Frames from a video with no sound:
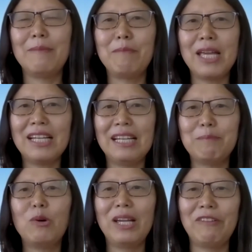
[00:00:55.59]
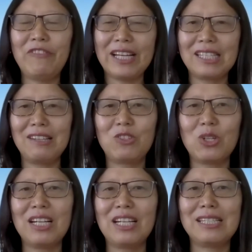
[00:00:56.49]
making more effective
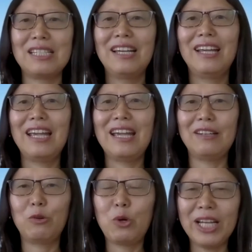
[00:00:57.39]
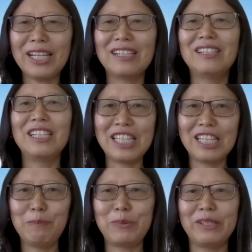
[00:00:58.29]
drugs and quicker,
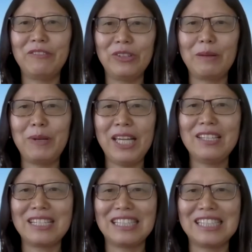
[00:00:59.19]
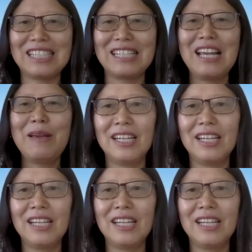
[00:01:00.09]
cheaper for the patients.